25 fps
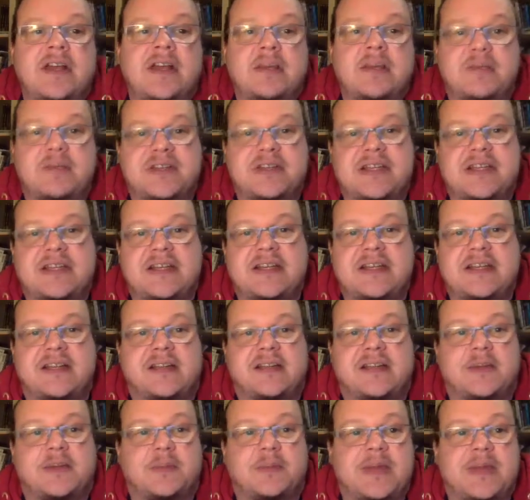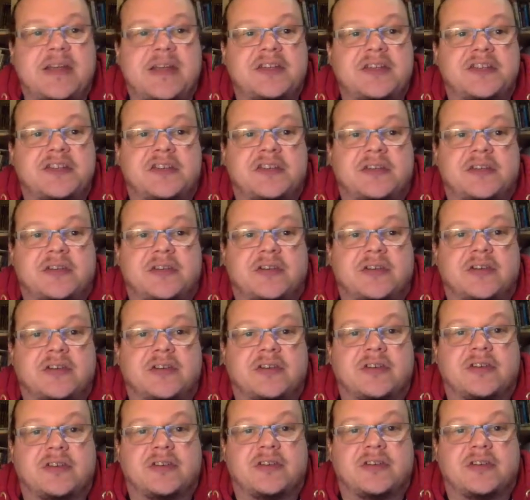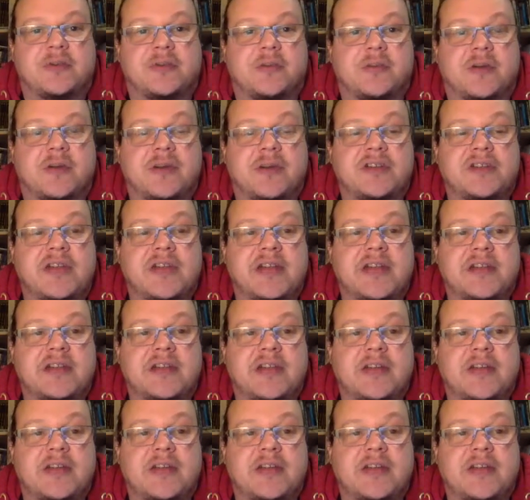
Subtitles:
particular little pitch on your project,